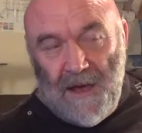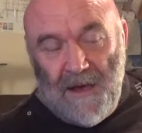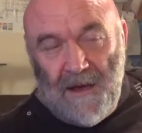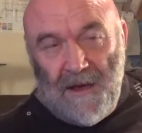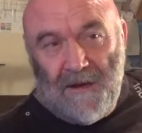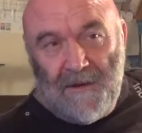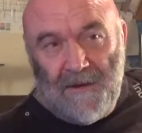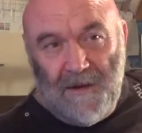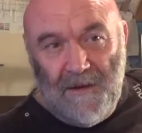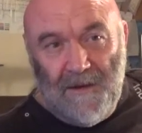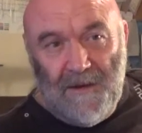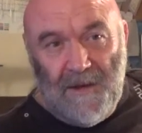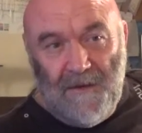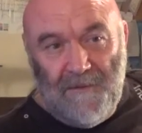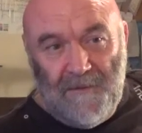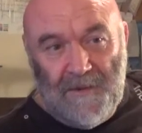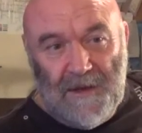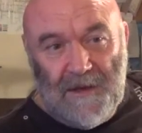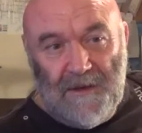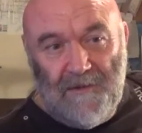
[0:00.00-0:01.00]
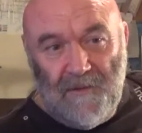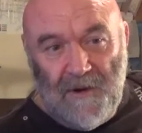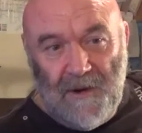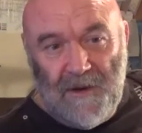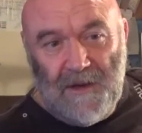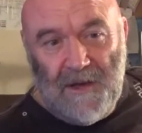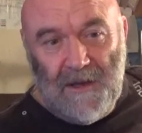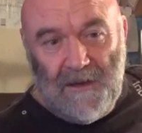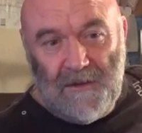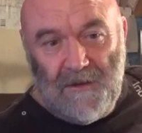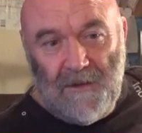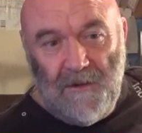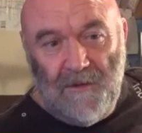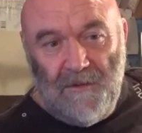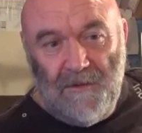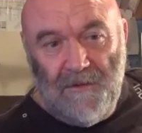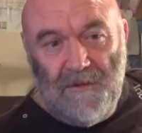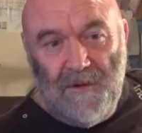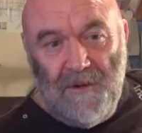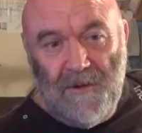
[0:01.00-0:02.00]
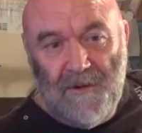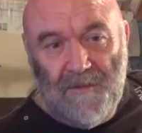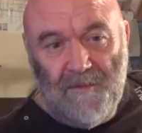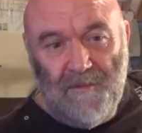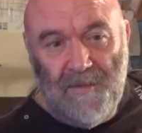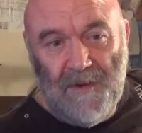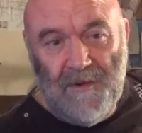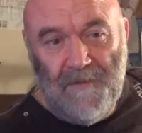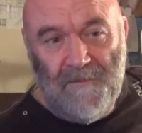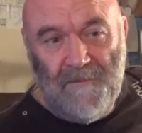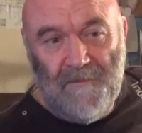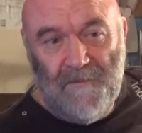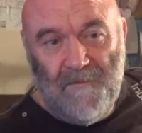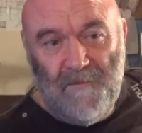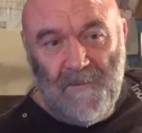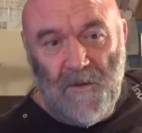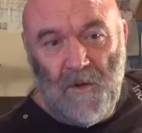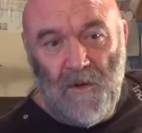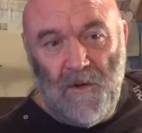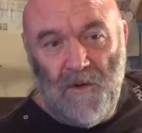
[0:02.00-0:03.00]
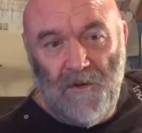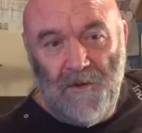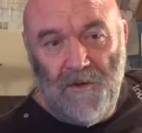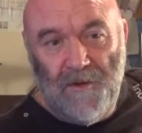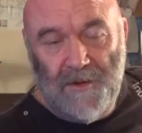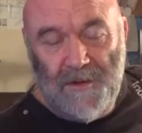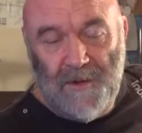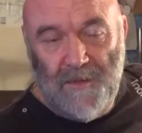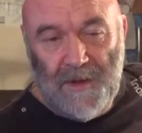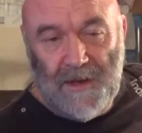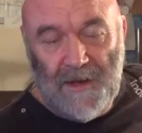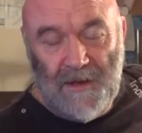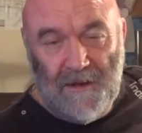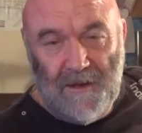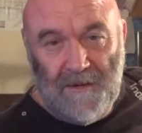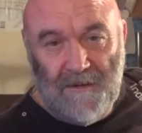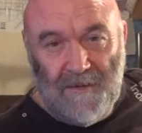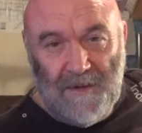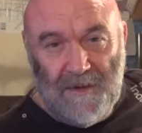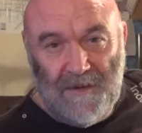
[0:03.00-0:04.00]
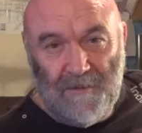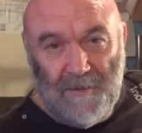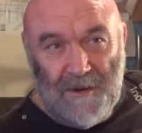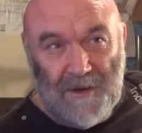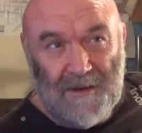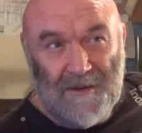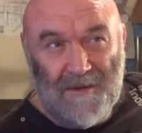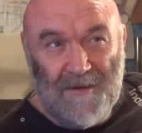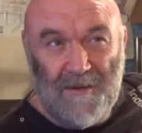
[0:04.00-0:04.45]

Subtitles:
I'm going to definitely try and get done before the beginning of this week.